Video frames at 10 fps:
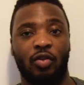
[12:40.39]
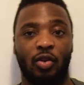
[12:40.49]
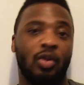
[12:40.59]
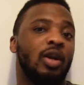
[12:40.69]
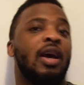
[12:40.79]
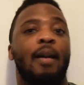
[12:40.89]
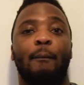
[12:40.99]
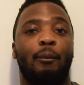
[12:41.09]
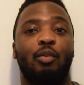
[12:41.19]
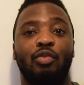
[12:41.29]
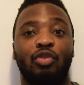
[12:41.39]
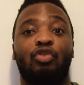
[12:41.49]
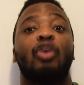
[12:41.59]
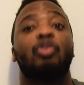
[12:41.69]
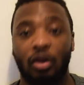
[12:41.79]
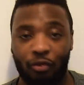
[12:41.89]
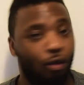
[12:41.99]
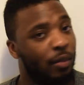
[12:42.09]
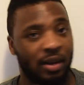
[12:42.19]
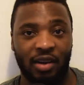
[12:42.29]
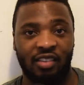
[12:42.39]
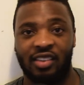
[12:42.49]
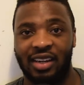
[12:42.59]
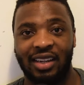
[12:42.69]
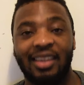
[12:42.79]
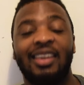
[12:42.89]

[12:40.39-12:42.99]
to structure it for me, basically.